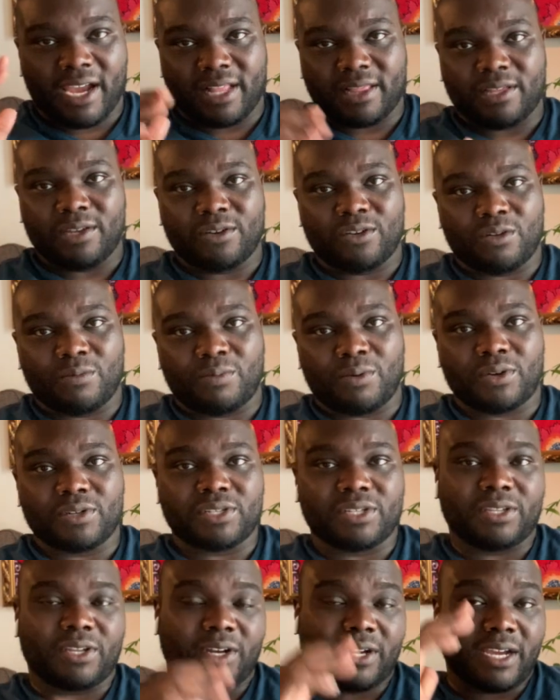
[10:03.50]
analytical
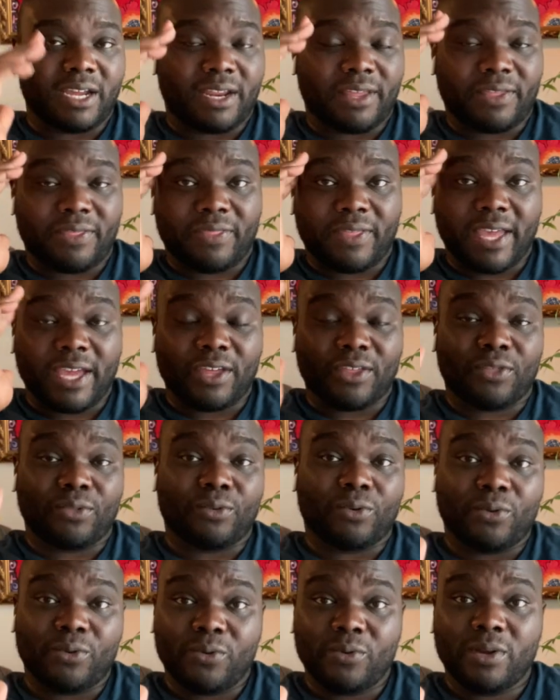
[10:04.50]
person. They're gonna think
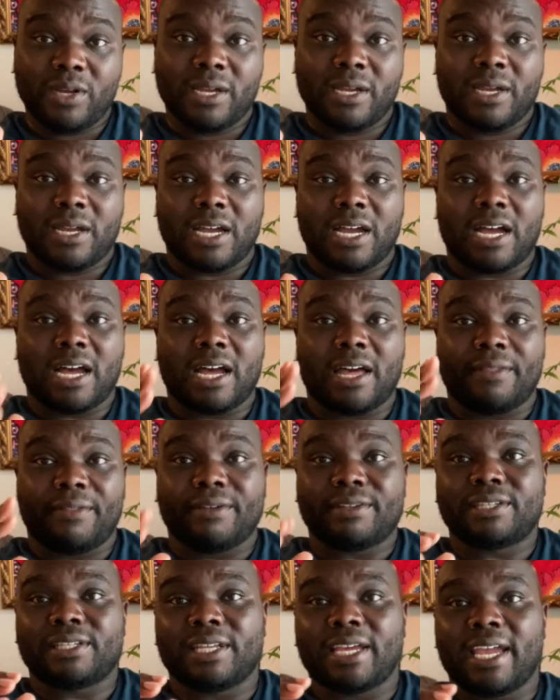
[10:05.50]
through uh,
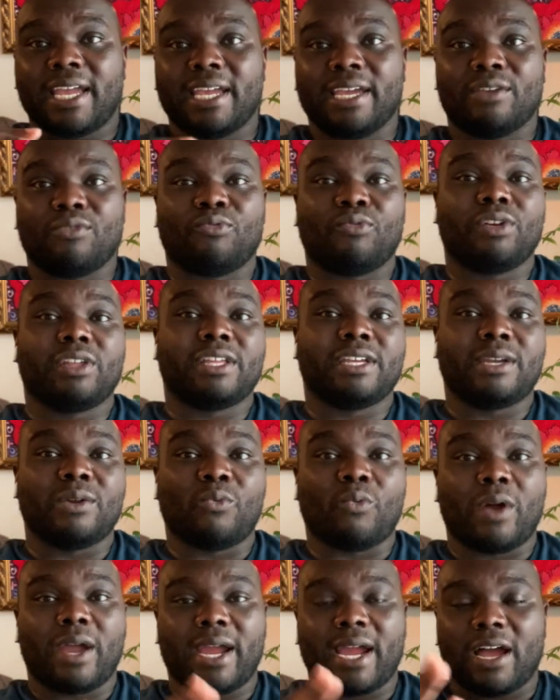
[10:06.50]
this thing and really
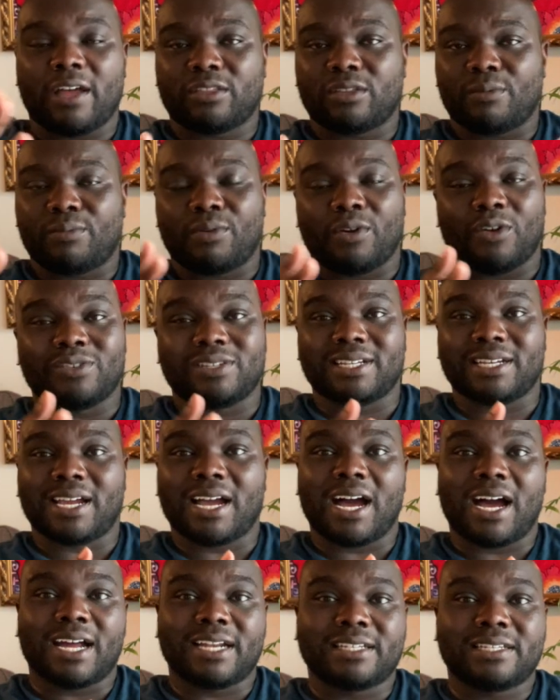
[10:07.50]
weigh out the pros and
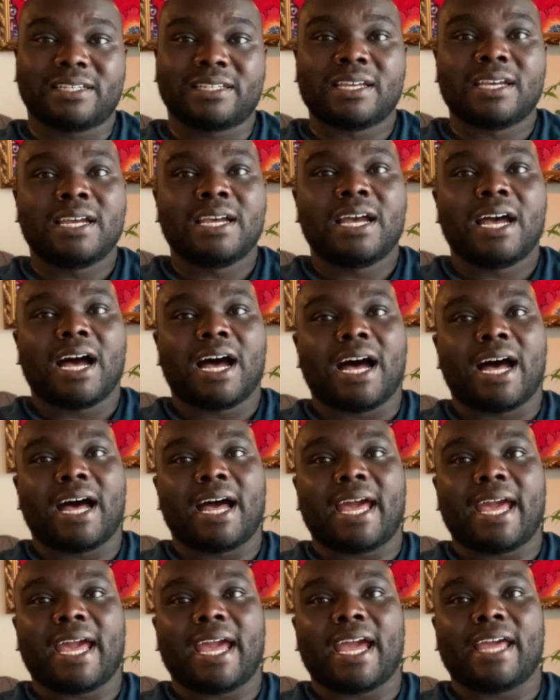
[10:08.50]
cons.
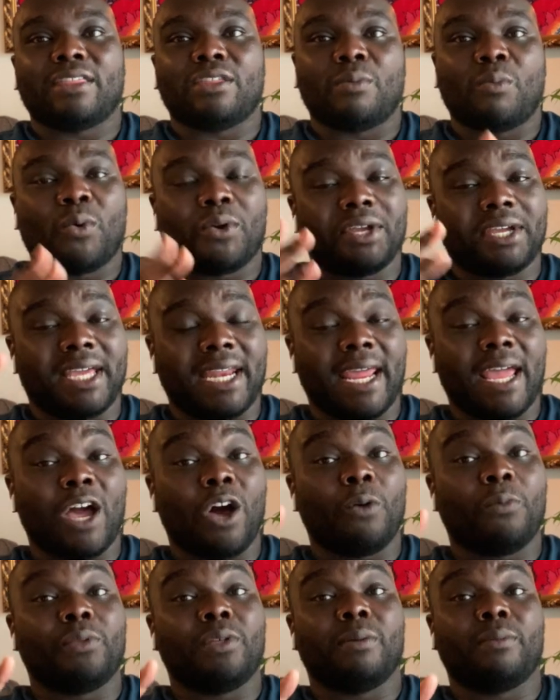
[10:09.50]
Uh, and the more you can
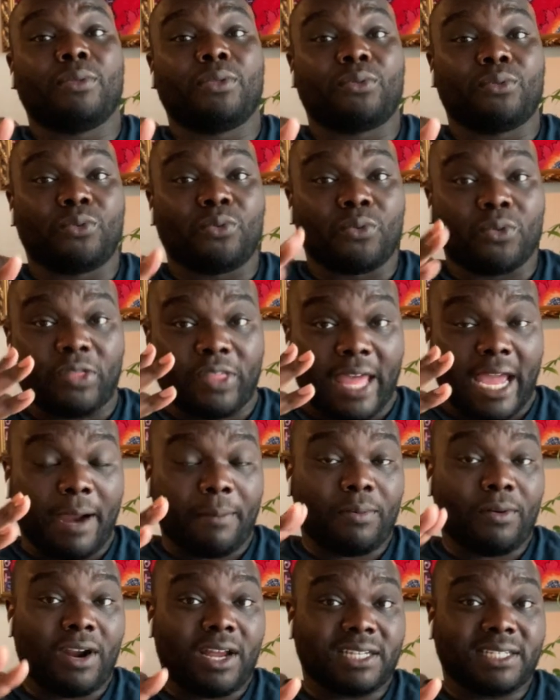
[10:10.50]
help them through
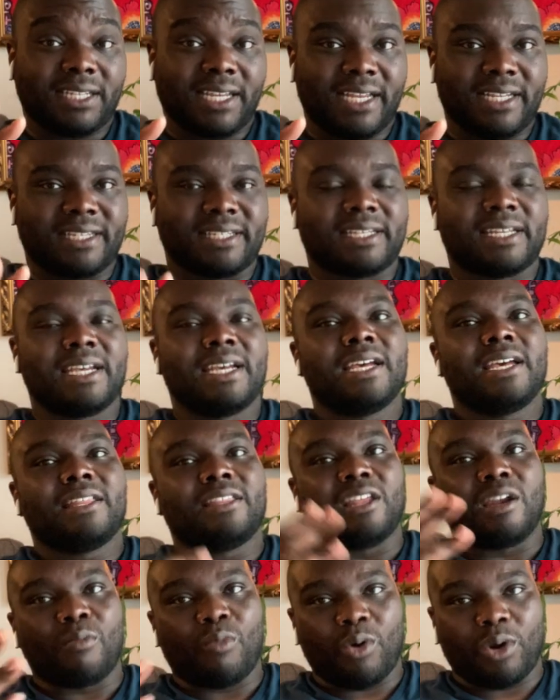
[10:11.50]
that process,
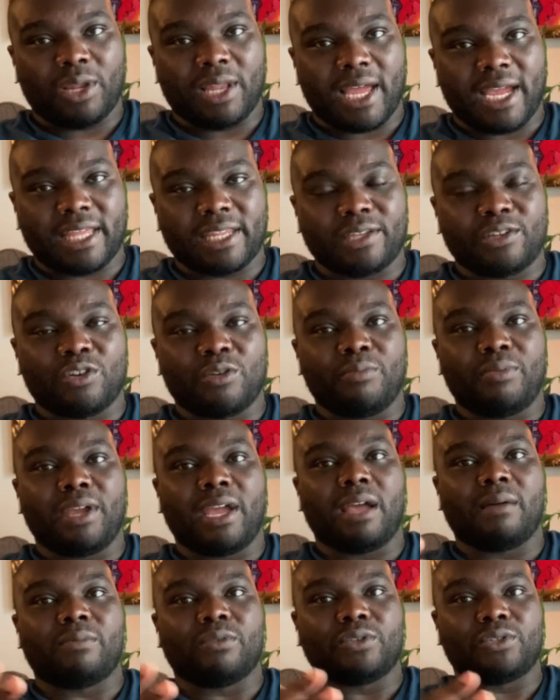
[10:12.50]
then the more likely you'll be
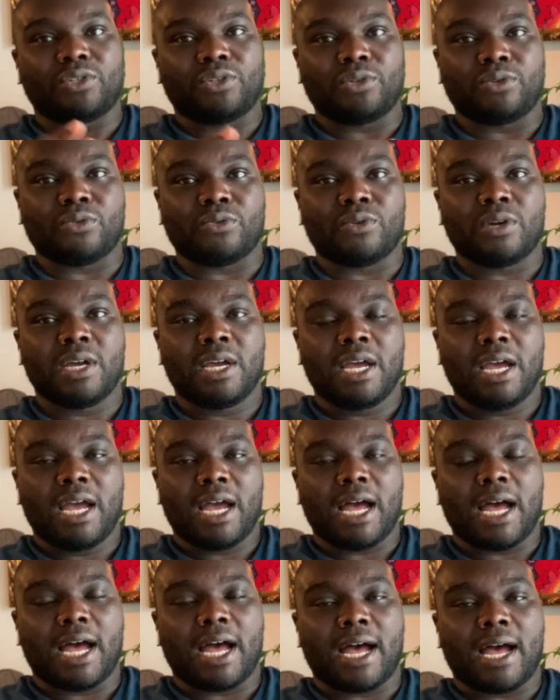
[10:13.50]
able to
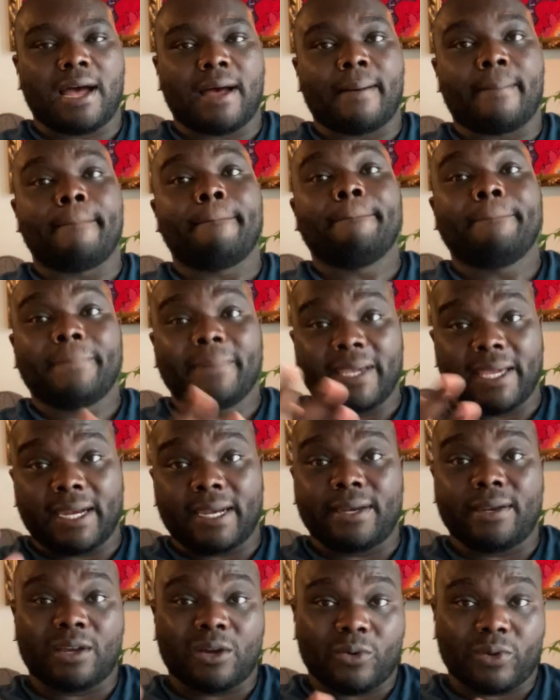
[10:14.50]
uh, get
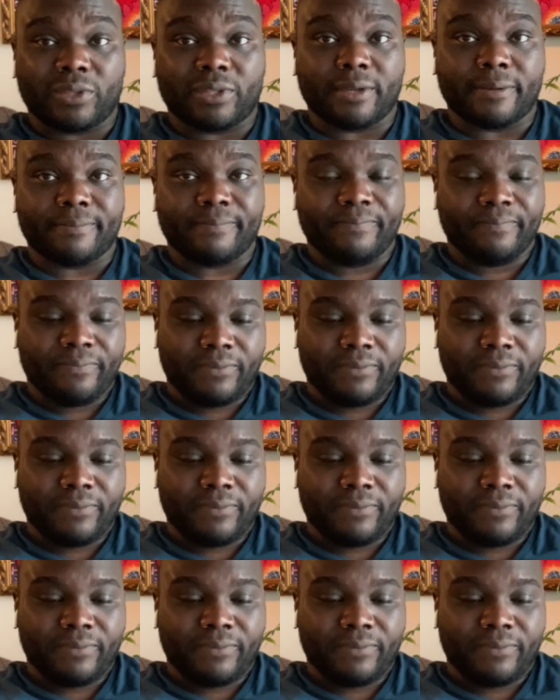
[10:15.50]
a deal with them.